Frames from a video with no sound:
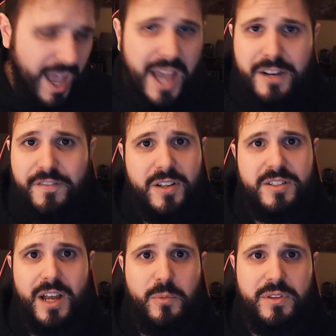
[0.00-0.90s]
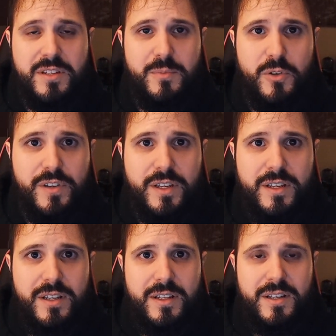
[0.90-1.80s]
I had a fun time with this movie.
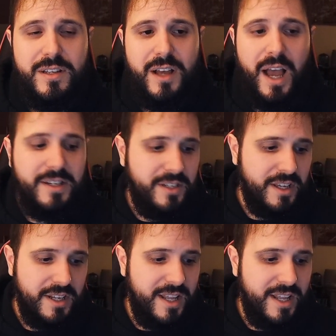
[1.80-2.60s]
I did.